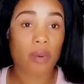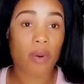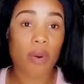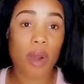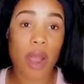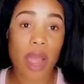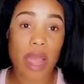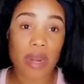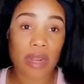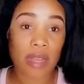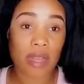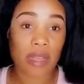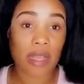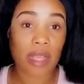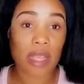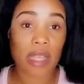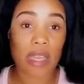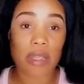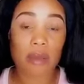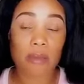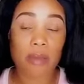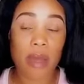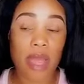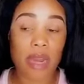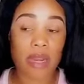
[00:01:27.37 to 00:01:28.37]
product,
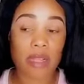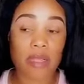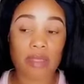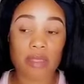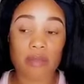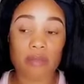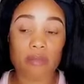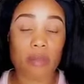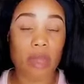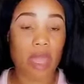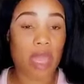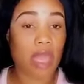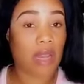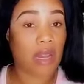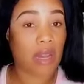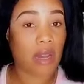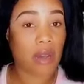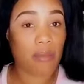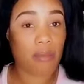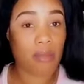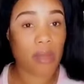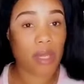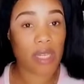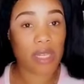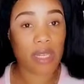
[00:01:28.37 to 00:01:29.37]
anybody's
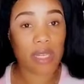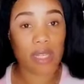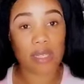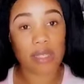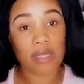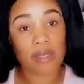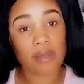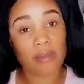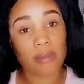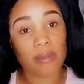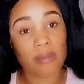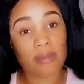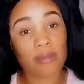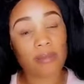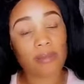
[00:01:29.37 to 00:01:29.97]
makeup, because